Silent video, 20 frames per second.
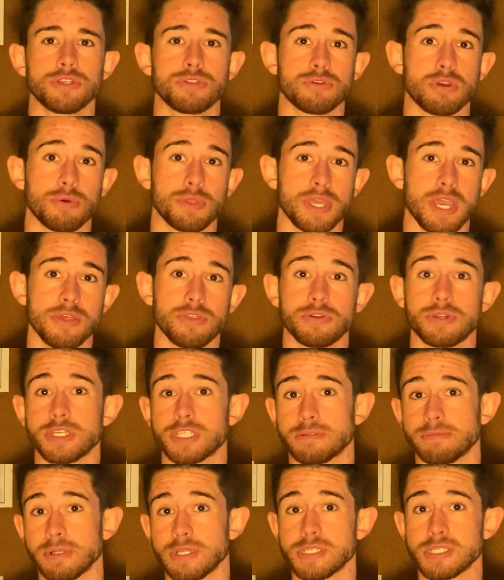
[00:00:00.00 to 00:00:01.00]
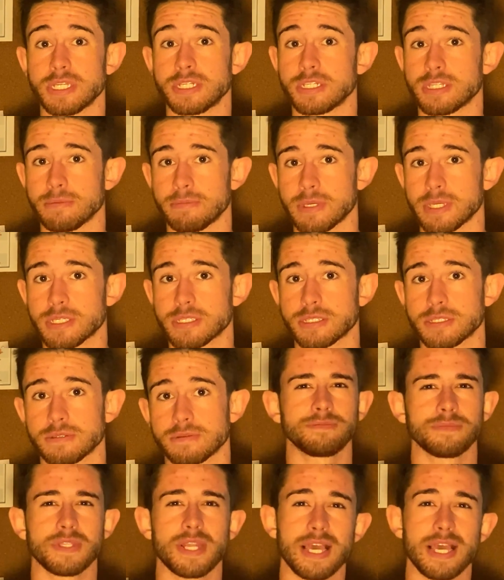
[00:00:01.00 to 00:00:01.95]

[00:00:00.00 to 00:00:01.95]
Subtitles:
to throw the other disciplines into the mix.